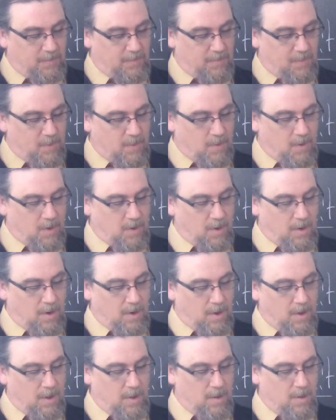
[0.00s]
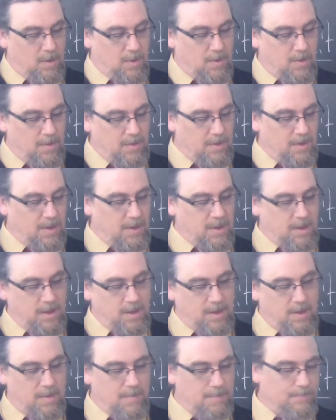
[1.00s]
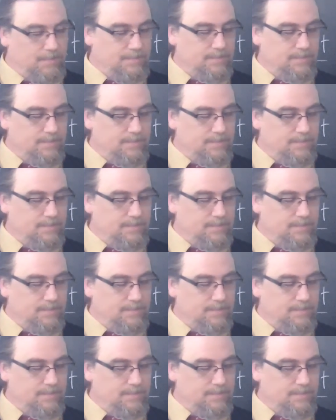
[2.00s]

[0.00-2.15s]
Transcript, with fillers: for the,